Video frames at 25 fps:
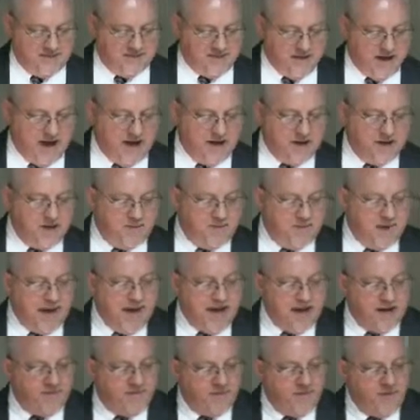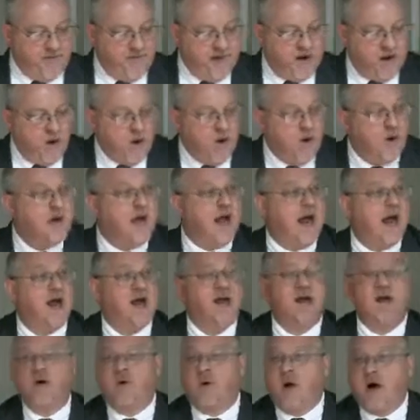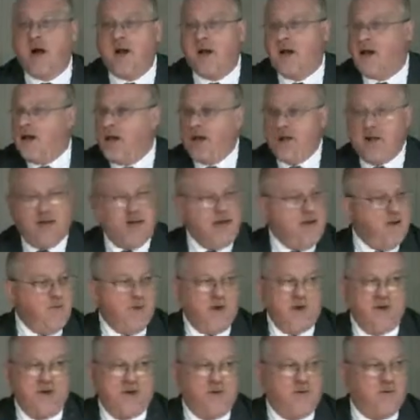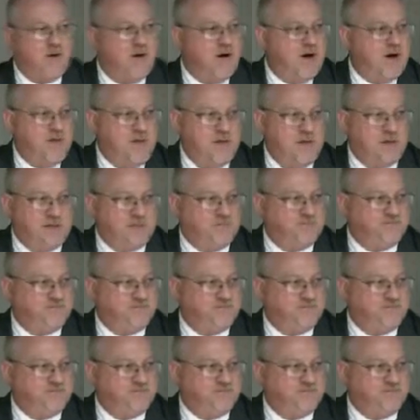I've gotten a man from the Lord. Now, you know what? He wasn't the one.